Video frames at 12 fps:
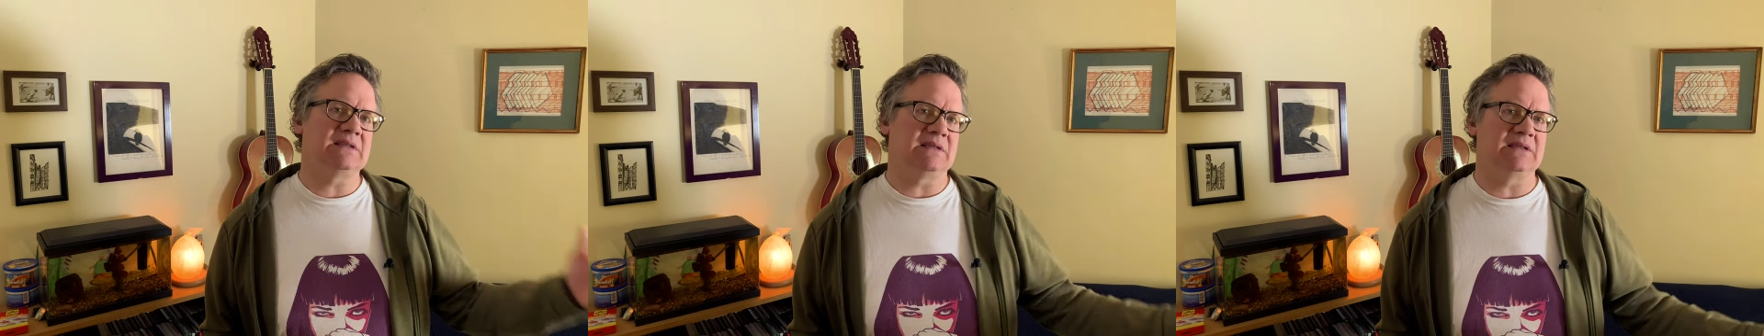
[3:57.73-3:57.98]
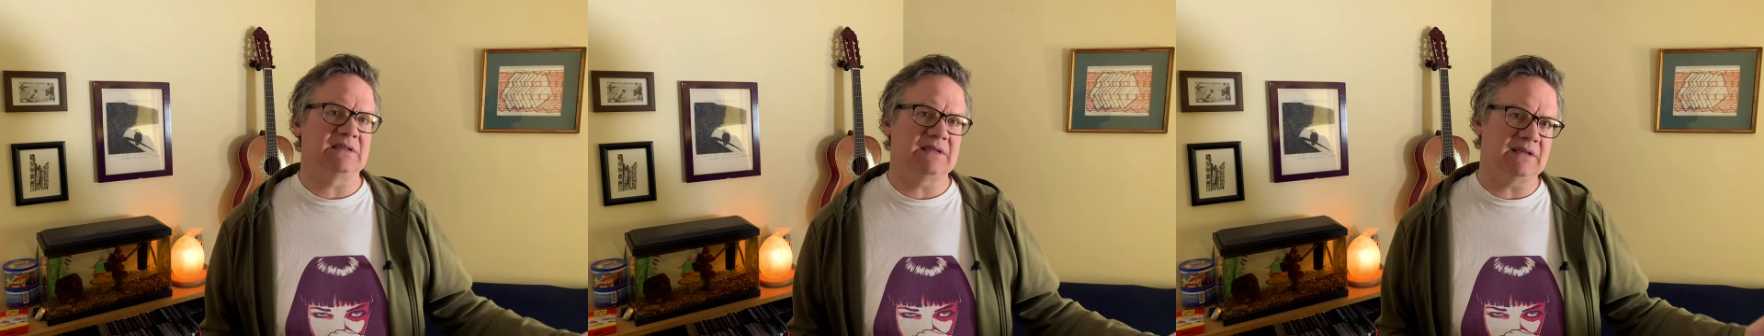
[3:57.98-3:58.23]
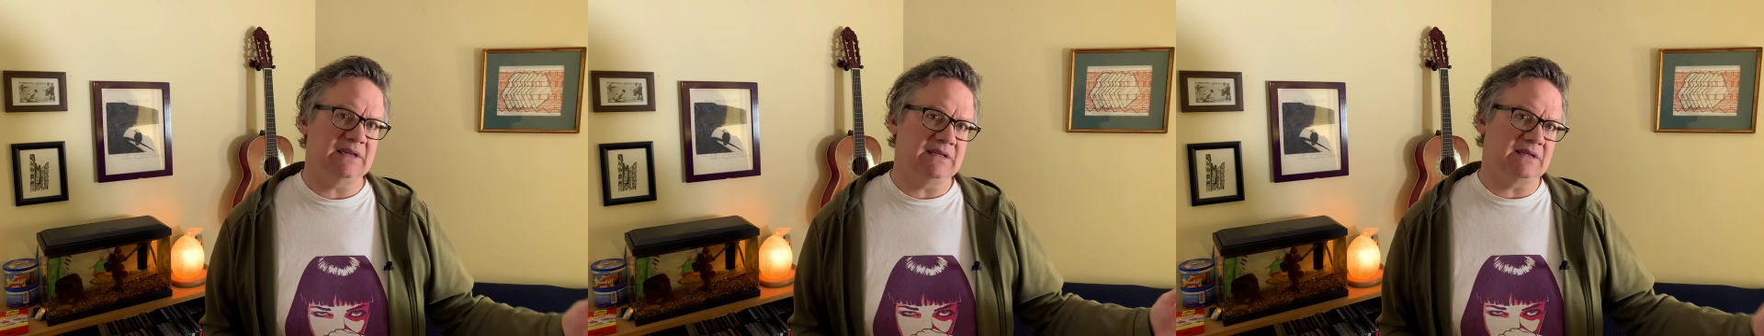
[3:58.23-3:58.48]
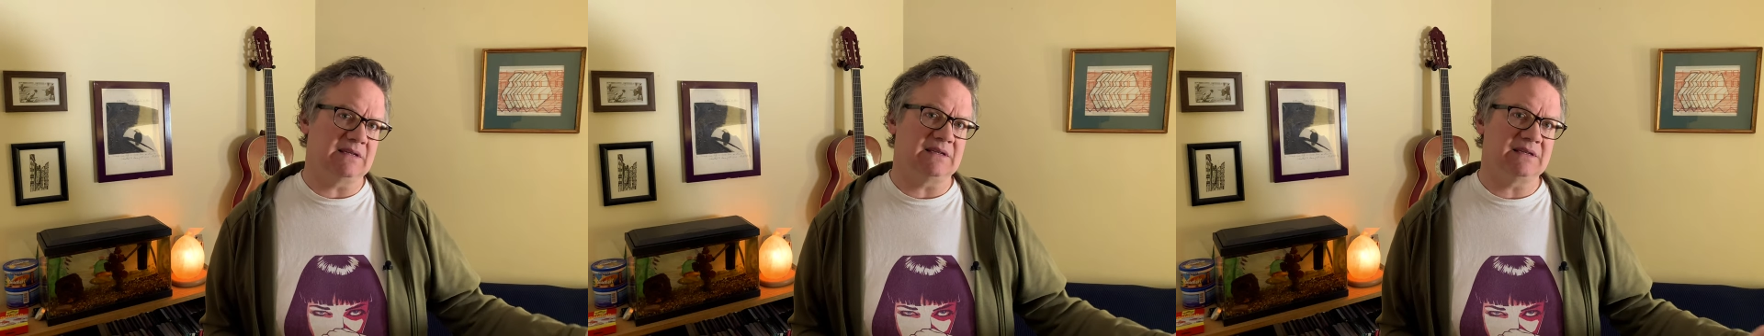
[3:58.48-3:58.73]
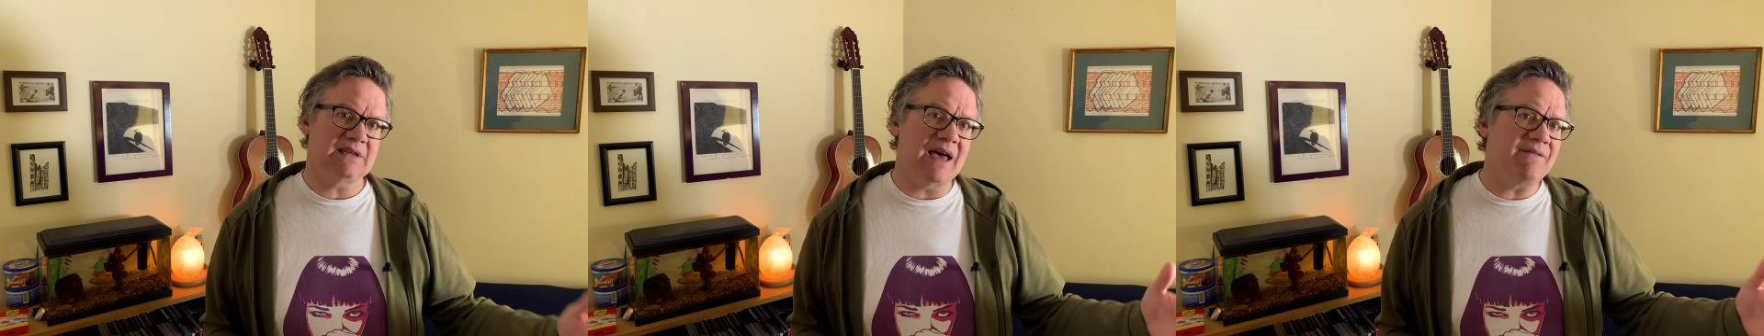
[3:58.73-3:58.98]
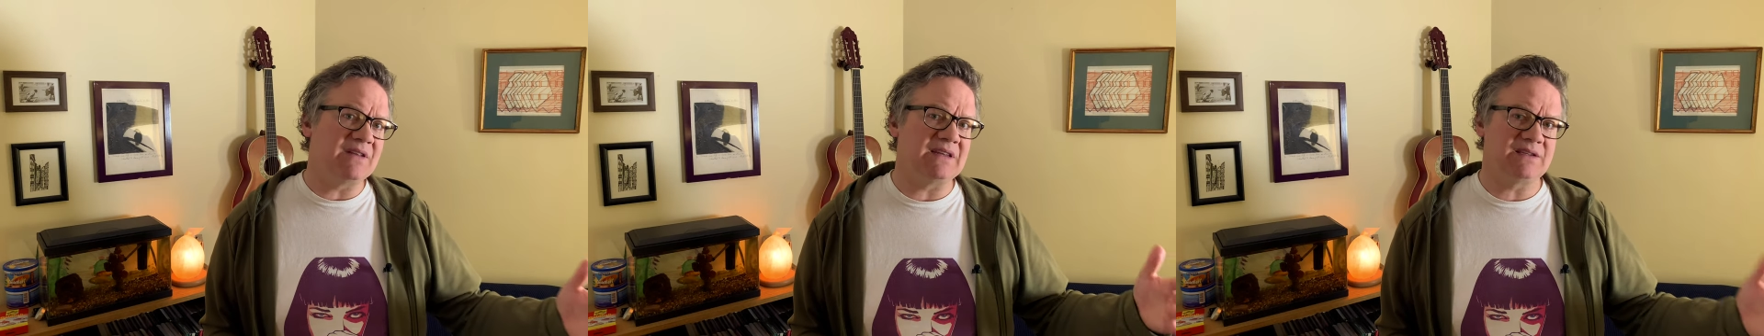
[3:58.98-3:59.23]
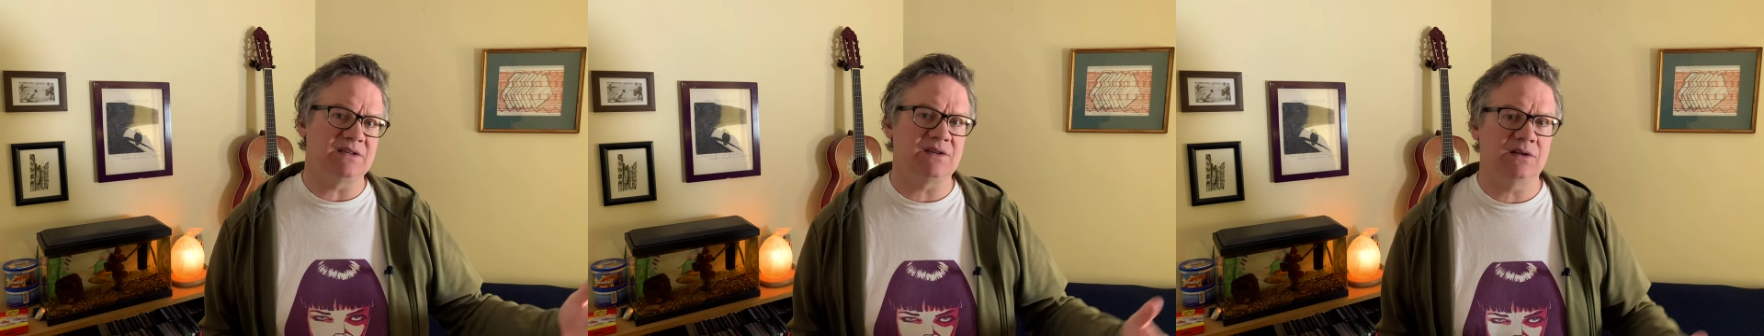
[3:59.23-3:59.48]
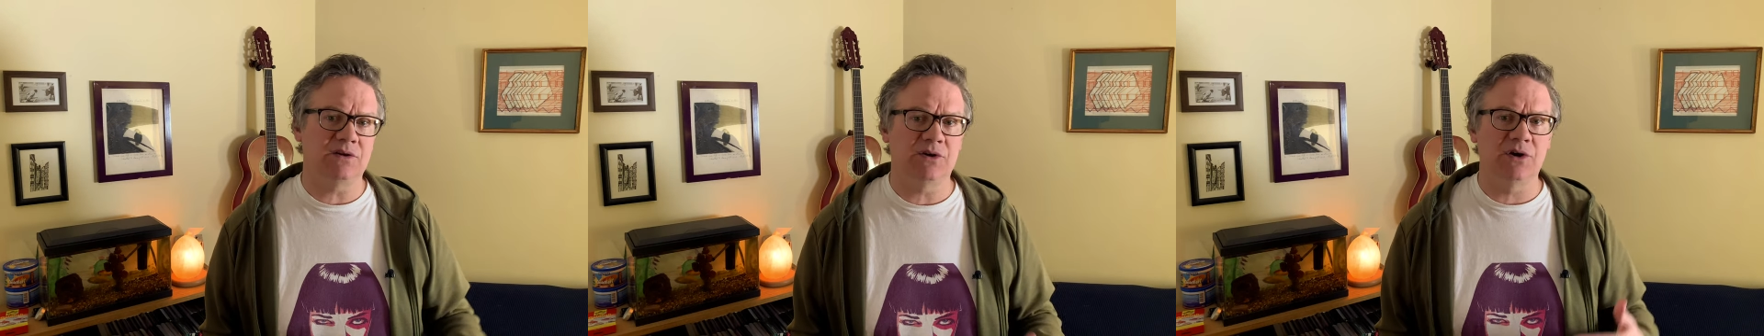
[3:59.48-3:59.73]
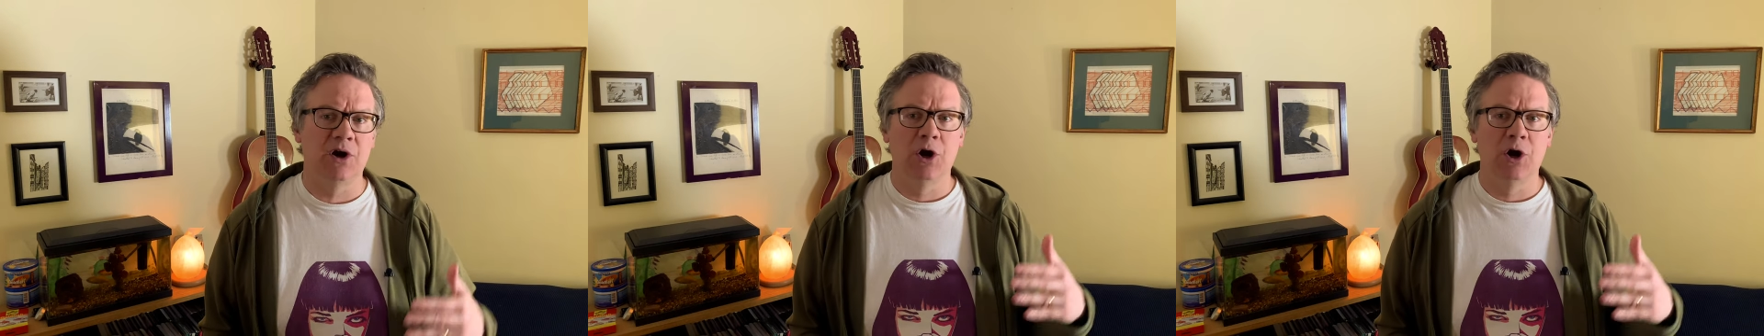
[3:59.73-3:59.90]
and into the 70s until her